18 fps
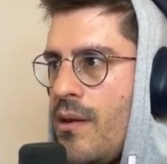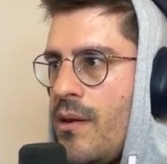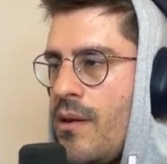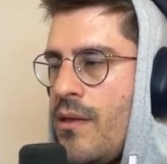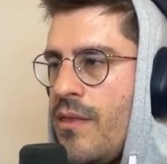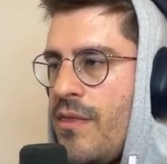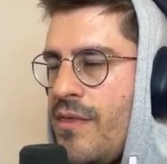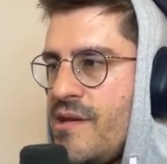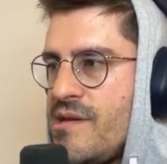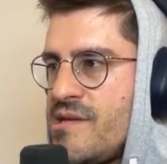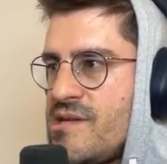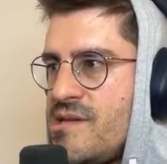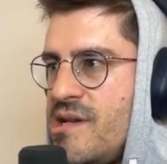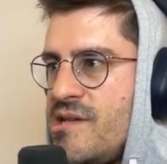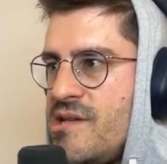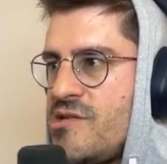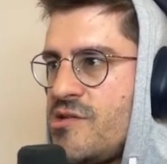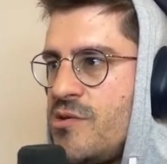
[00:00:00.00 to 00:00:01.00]
this
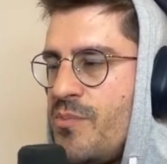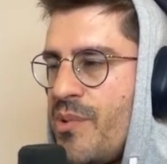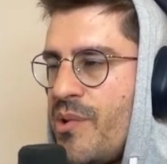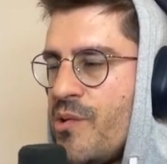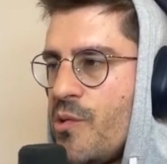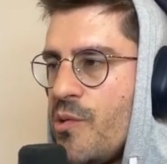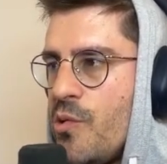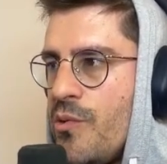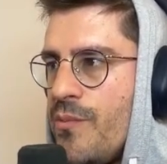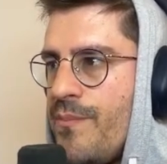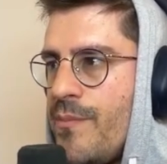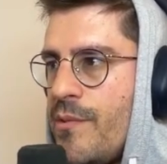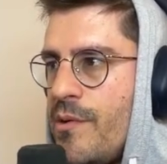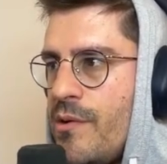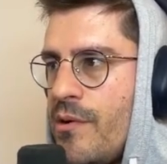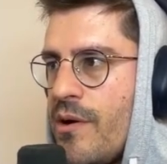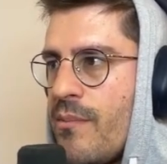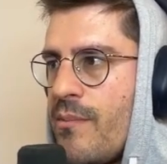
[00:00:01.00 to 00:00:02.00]
needs to be null.
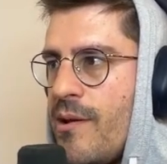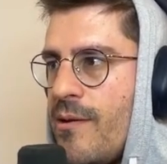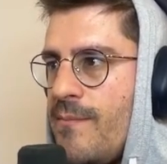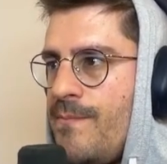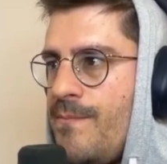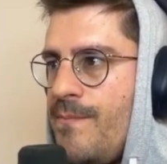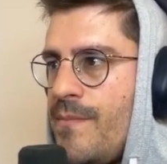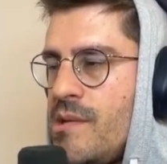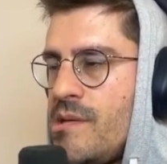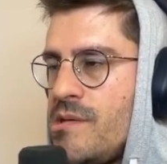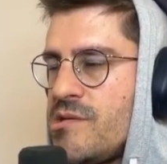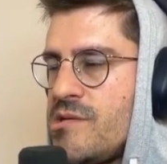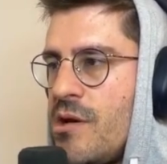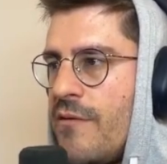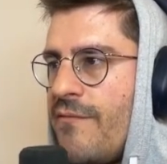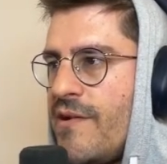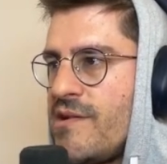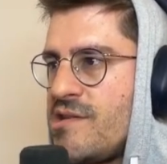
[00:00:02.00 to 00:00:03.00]
You know what I mean?
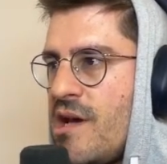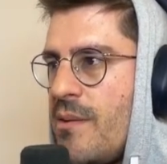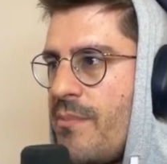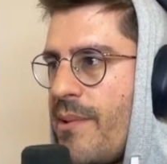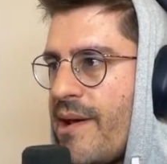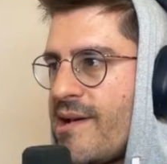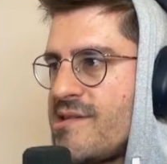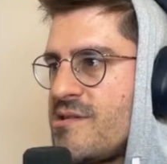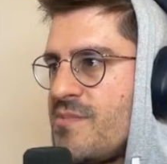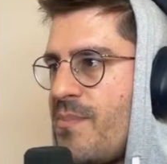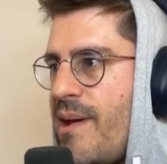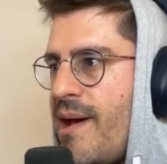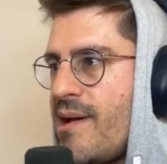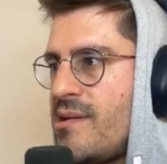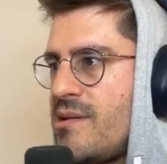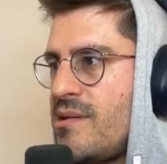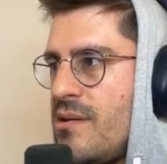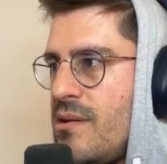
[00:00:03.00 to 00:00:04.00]
So if I type
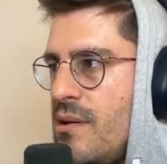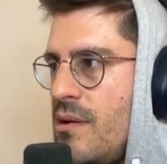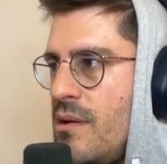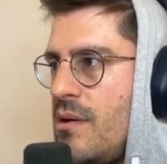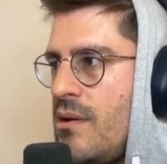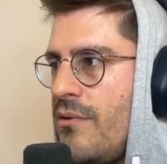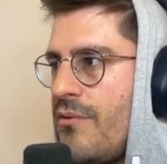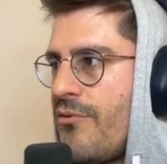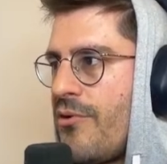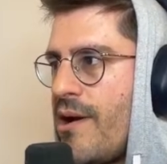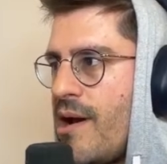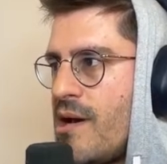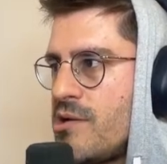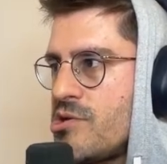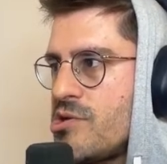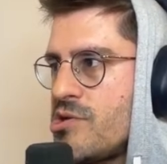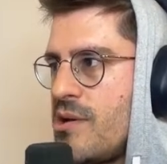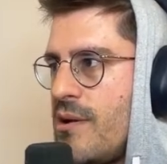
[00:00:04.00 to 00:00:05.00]
expect
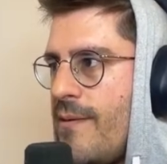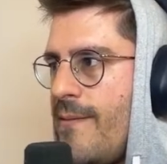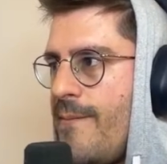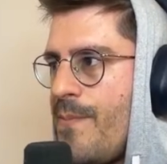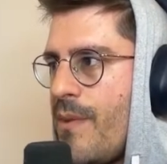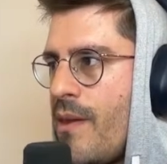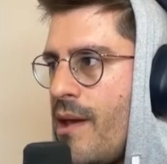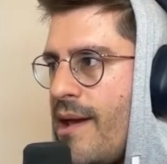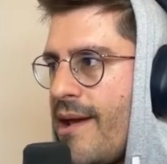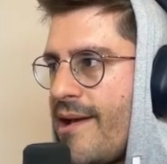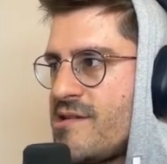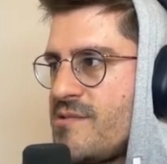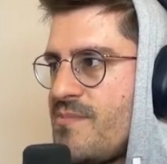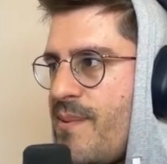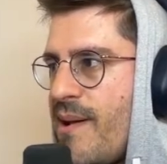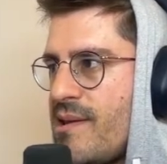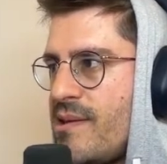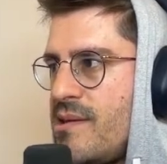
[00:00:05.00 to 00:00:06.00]
fresh, I
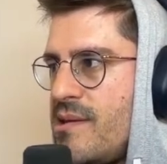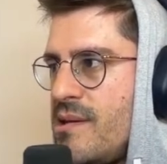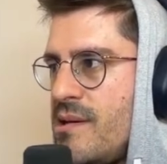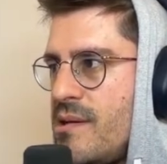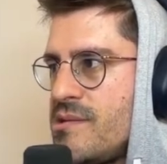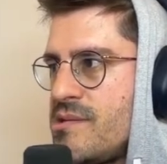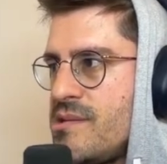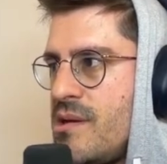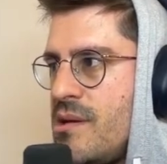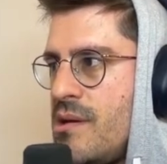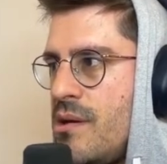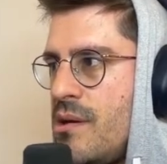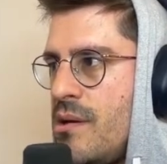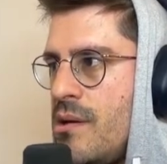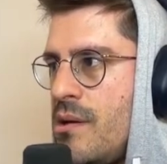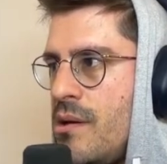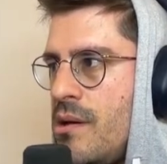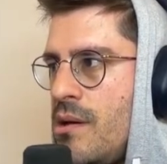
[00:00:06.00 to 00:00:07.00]
expect this
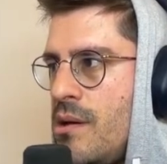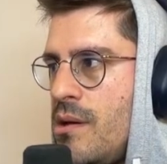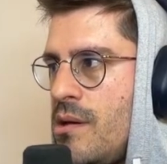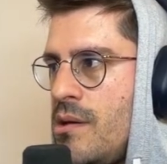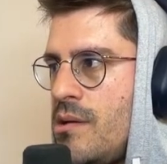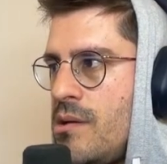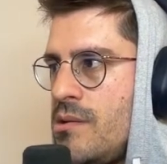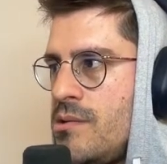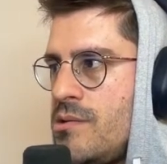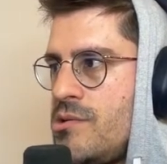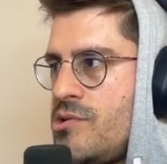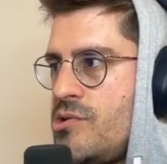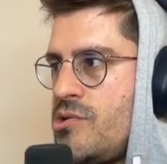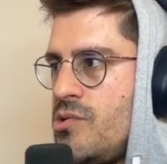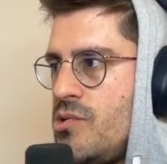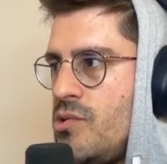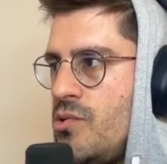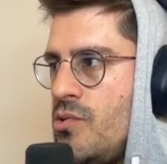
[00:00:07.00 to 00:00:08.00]

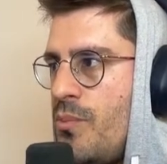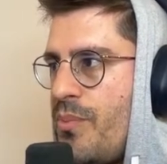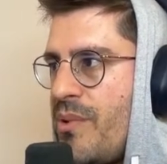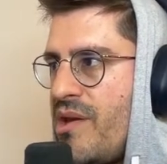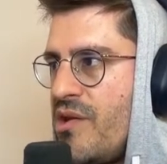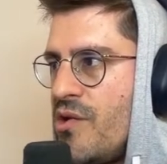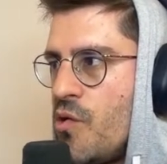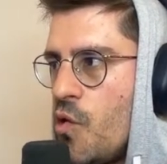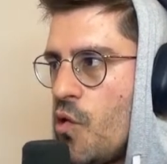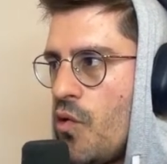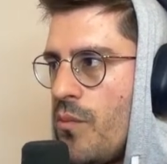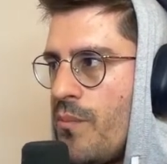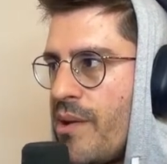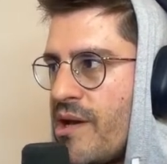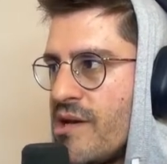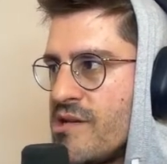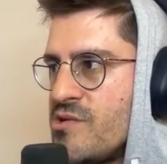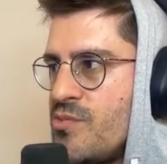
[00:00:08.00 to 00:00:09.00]
to be null
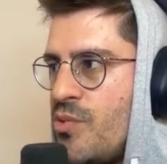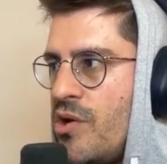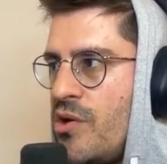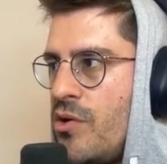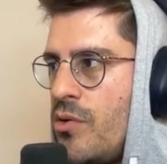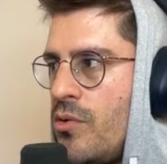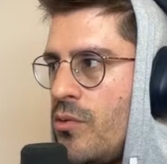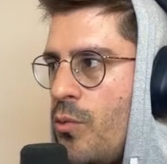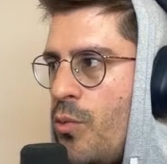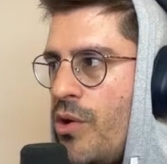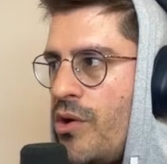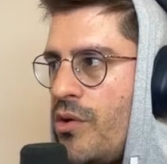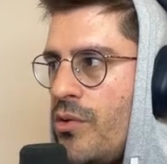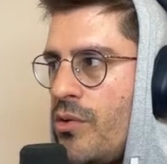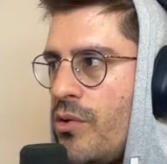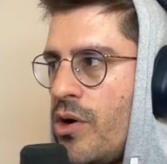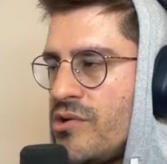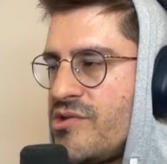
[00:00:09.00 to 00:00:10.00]
because we
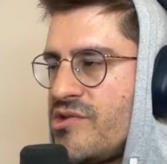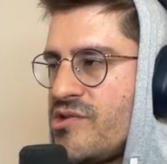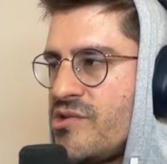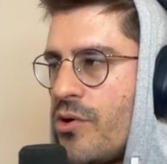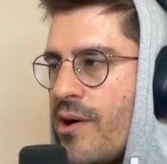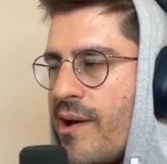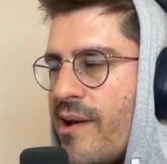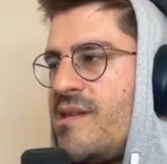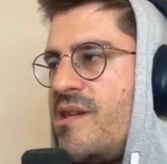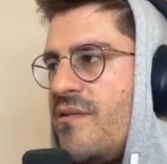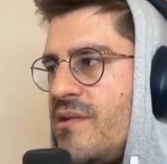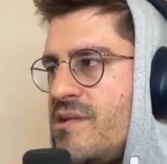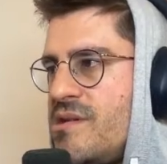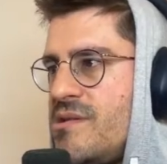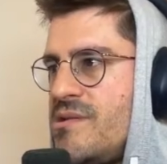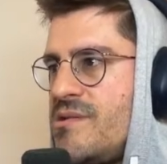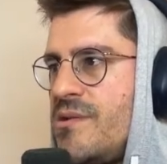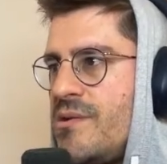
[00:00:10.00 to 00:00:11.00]
do not store
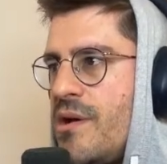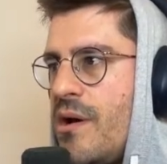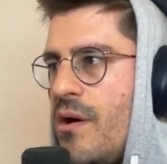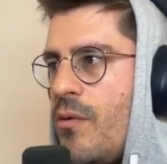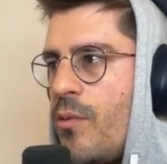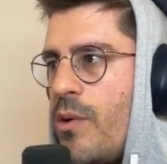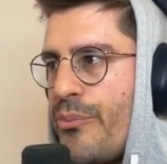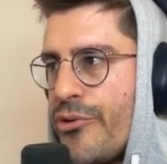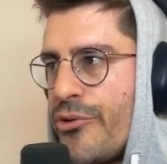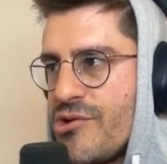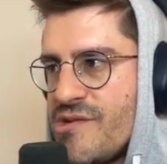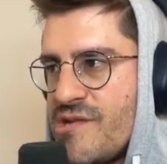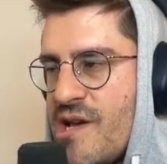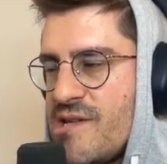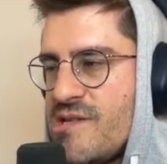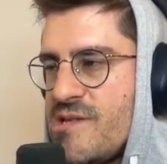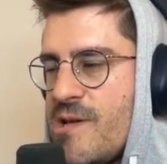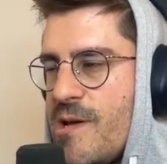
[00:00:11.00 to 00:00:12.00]
activities, you know. We
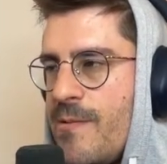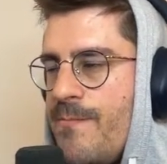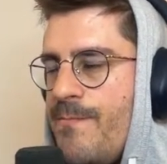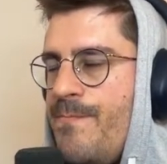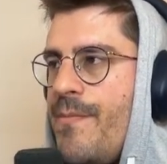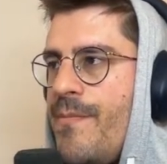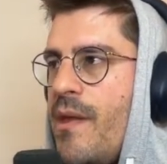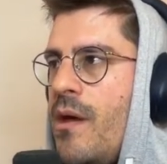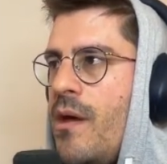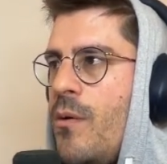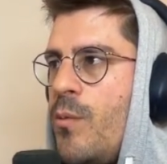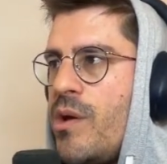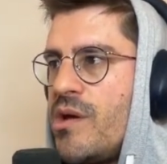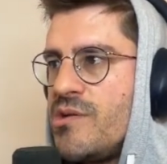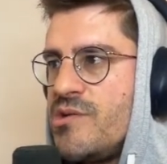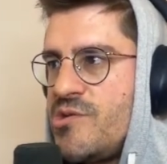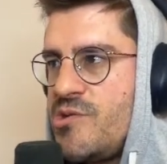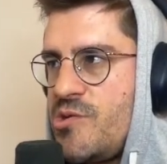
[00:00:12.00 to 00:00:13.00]
process them, we
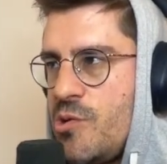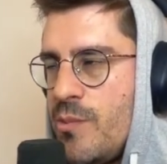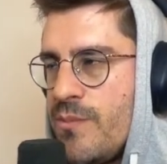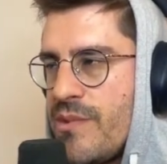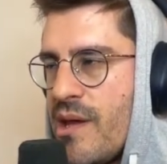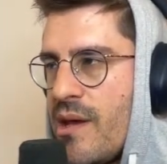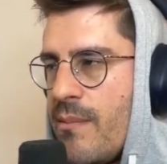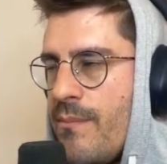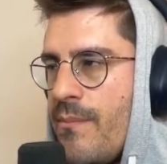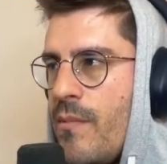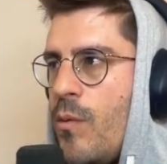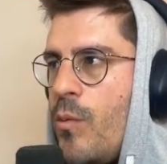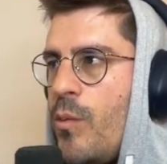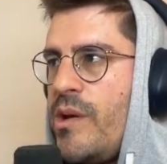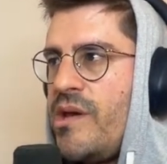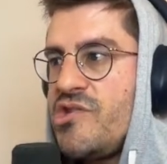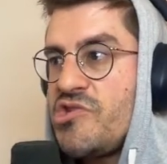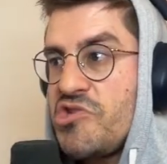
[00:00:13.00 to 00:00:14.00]
consume them,
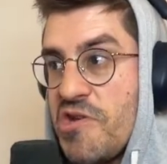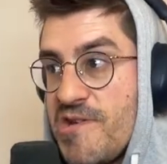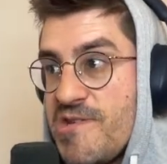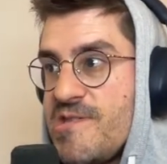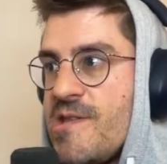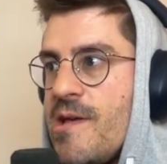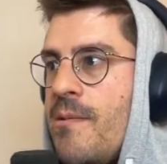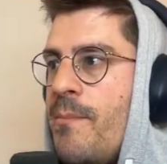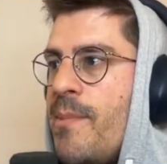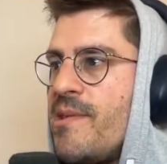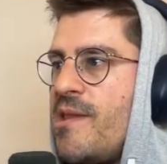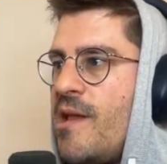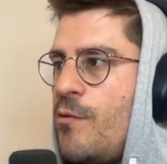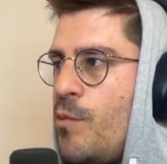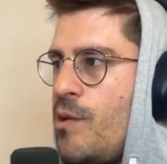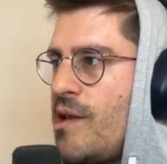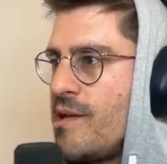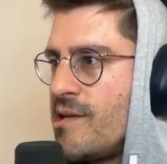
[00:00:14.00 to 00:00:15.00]
we ingest them, but
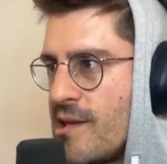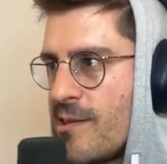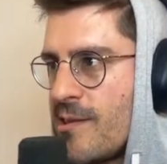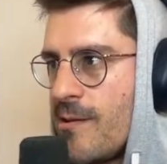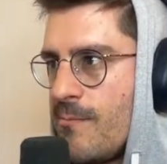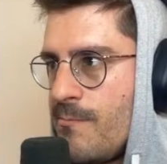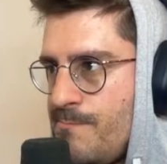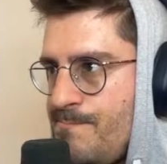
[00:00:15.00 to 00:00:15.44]
then we delete them.